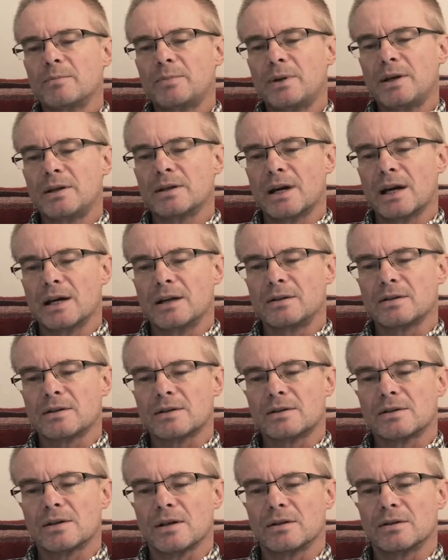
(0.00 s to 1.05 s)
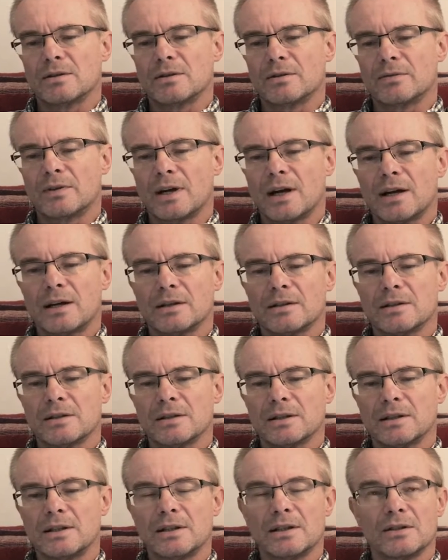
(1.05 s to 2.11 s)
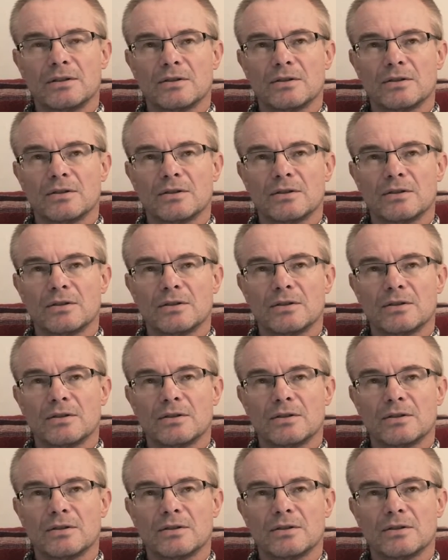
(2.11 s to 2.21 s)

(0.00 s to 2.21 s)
being the eldest son of the island's leading